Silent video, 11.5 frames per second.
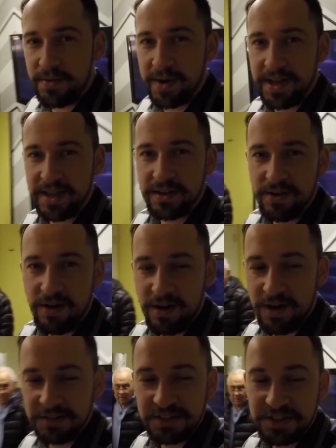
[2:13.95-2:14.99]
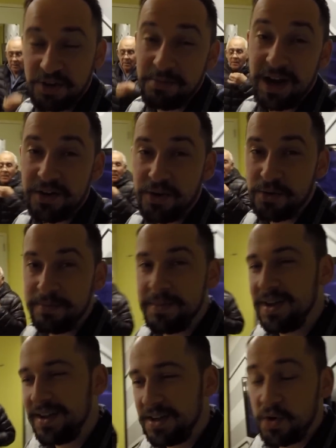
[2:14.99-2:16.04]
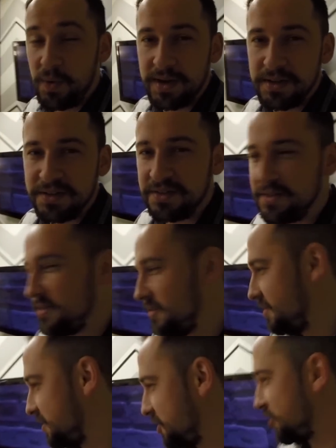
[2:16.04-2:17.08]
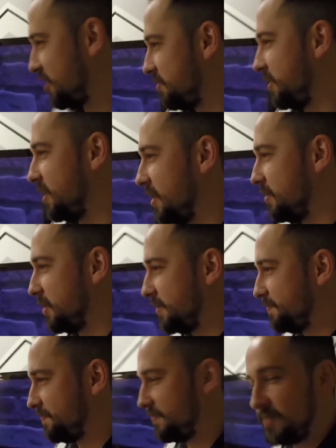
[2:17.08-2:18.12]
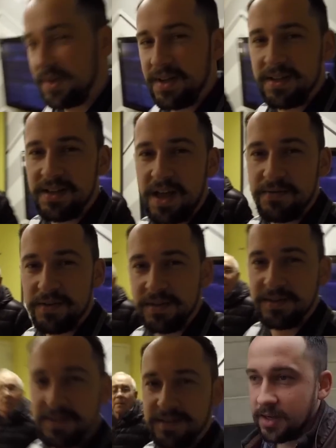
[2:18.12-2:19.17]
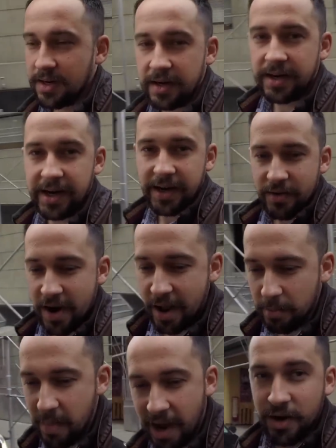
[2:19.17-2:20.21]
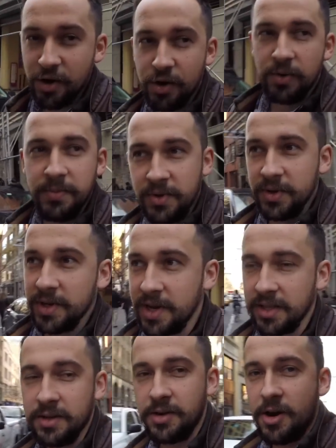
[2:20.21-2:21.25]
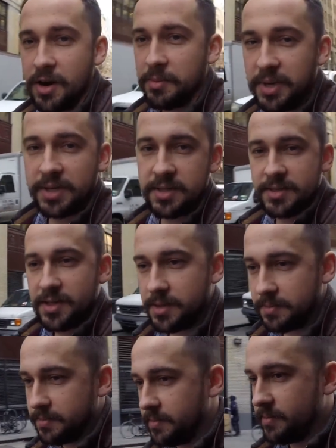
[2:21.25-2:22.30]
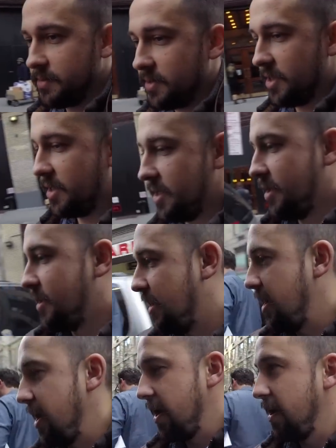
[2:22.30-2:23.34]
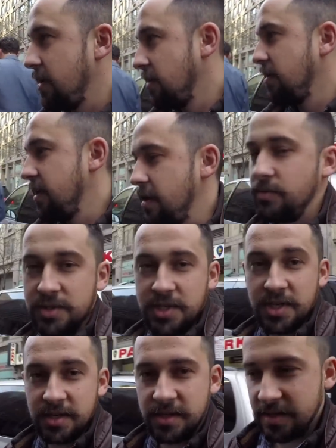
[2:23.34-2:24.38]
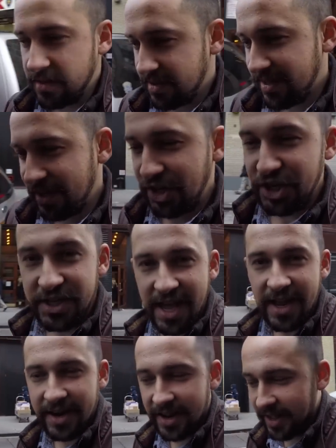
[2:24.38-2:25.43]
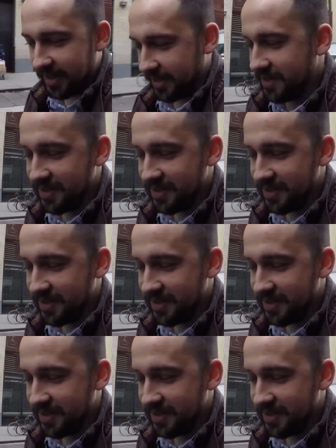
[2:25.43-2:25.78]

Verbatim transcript: We're going to get the car and just go back home. Quick little trip, you know, but a lot of fun. All right, we're heading back home. Got the car to pick us up, and it was a good day today.